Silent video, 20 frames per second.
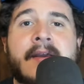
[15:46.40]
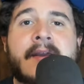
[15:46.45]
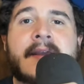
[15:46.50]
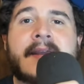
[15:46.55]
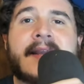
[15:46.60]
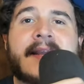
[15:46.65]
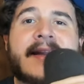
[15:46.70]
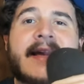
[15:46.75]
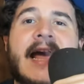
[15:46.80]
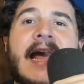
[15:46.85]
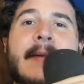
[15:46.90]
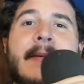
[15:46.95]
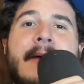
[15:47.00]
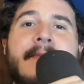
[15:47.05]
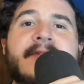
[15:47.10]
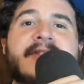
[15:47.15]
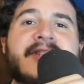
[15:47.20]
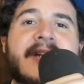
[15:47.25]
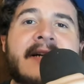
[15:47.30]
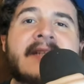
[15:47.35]
he came
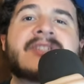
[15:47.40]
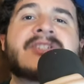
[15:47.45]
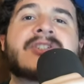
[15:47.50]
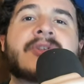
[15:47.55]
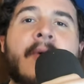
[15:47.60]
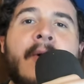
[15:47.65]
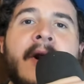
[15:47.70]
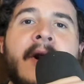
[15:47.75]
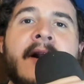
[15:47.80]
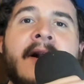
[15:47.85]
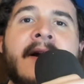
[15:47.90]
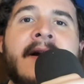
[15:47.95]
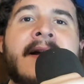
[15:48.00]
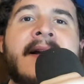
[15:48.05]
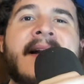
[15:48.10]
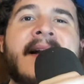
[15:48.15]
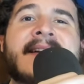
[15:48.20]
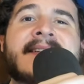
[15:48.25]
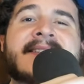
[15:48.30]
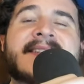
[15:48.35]
up just short
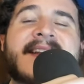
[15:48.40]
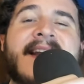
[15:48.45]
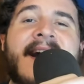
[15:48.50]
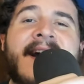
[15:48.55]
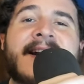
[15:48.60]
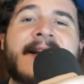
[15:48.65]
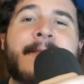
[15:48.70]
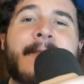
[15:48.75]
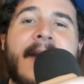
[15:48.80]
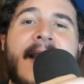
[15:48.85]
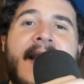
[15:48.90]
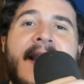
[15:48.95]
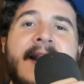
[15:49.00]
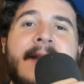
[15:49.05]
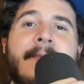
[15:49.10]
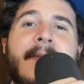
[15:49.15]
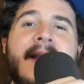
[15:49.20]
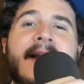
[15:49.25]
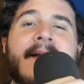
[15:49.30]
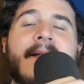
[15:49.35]
as Scotty Mack
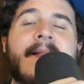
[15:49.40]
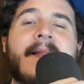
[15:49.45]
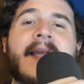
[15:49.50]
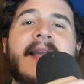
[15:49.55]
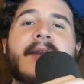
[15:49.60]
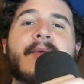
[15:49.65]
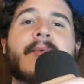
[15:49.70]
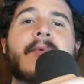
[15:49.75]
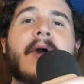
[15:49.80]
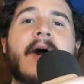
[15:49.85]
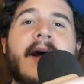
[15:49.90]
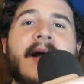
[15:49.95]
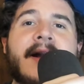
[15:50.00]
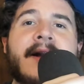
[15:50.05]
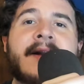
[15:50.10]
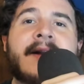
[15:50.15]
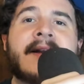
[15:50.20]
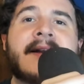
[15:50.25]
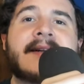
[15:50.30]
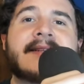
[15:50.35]
made a late
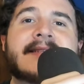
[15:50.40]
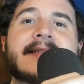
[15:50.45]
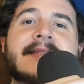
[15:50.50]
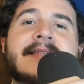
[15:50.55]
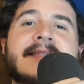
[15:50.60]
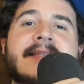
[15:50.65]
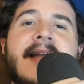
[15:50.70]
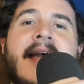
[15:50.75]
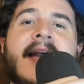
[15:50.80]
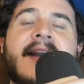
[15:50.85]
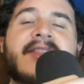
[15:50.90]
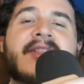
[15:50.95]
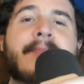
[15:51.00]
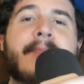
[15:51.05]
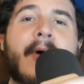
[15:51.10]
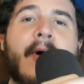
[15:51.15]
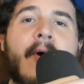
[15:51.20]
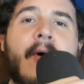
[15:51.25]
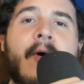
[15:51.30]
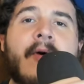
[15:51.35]
run to snag the
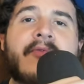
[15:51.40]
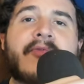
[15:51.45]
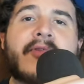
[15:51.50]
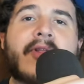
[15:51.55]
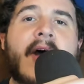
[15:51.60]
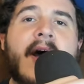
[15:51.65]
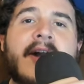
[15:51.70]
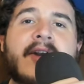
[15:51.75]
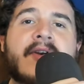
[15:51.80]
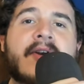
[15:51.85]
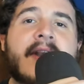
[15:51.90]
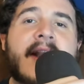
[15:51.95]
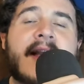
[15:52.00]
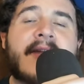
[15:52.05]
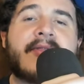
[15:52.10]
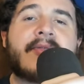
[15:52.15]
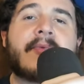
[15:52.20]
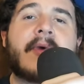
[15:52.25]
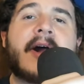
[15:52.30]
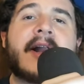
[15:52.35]
pole for the
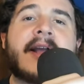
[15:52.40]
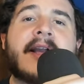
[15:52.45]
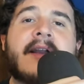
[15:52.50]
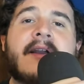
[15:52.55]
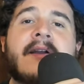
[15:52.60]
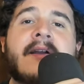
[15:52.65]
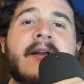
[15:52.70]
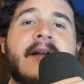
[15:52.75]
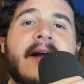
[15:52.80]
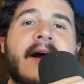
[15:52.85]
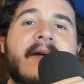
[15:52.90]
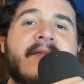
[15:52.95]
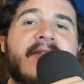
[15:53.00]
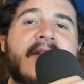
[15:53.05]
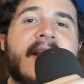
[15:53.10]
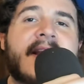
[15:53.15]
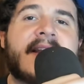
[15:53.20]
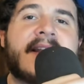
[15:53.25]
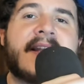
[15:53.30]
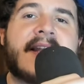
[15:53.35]
108th running of the
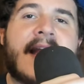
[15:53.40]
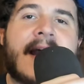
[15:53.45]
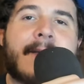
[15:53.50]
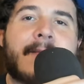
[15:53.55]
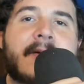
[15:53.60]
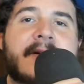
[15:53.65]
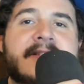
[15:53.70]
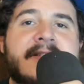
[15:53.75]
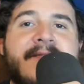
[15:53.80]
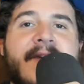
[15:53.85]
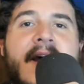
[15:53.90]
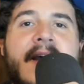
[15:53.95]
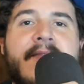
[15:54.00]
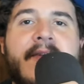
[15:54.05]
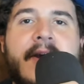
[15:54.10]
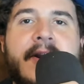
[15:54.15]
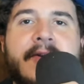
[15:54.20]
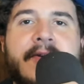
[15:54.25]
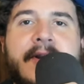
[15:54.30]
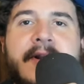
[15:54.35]
Indianapolis
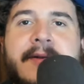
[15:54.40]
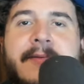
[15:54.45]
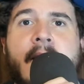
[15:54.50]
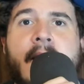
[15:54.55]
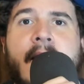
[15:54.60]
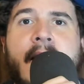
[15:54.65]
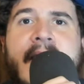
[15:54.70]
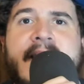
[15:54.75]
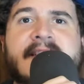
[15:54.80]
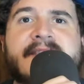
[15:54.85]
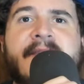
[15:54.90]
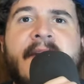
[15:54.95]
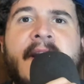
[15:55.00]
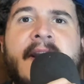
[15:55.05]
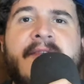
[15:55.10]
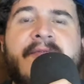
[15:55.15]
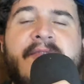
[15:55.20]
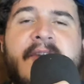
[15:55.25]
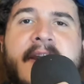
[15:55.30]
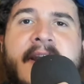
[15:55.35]
500. It's
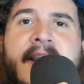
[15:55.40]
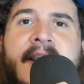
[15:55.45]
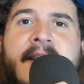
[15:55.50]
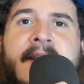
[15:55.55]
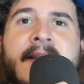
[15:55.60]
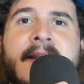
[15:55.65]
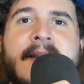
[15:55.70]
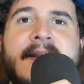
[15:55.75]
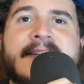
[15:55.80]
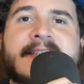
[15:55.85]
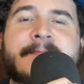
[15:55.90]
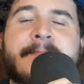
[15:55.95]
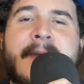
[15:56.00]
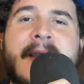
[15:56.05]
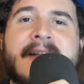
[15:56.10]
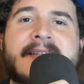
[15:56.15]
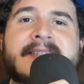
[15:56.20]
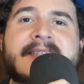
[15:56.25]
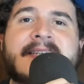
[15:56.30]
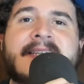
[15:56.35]
very fitting because
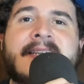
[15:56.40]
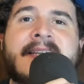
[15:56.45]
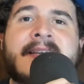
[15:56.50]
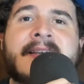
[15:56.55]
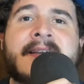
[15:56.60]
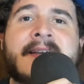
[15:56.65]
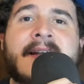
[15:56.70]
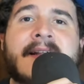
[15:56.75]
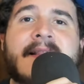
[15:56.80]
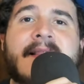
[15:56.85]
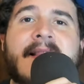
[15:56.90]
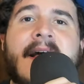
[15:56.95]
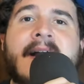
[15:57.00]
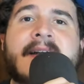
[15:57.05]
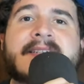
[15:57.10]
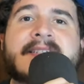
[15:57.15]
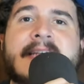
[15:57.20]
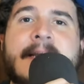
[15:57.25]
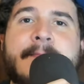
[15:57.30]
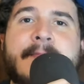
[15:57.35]
Penske
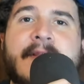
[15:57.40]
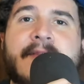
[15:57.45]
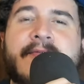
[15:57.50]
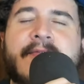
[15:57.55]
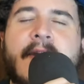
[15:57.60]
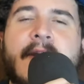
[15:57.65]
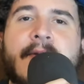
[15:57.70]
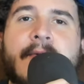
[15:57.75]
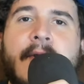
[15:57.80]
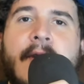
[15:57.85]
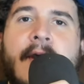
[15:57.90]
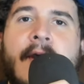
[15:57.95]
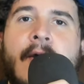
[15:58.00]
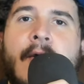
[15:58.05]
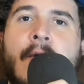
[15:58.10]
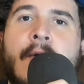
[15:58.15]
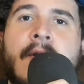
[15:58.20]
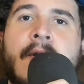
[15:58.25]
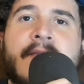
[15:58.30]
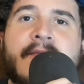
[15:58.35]
locks up the front
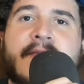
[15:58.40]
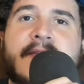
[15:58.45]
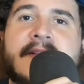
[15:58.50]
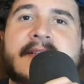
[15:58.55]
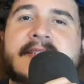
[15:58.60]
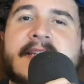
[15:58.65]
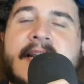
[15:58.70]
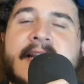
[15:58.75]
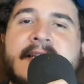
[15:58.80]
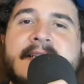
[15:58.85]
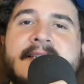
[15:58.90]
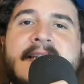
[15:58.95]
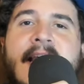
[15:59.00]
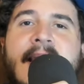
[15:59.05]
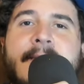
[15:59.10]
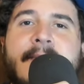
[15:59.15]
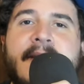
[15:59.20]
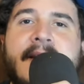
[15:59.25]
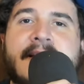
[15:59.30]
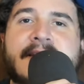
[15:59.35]
row for the second
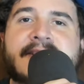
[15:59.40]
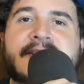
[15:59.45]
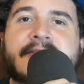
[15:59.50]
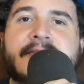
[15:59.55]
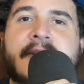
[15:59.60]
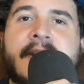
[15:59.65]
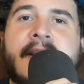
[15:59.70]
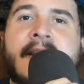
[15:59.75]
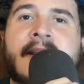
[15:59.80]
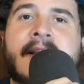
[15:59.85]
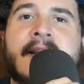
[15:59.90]
time in history,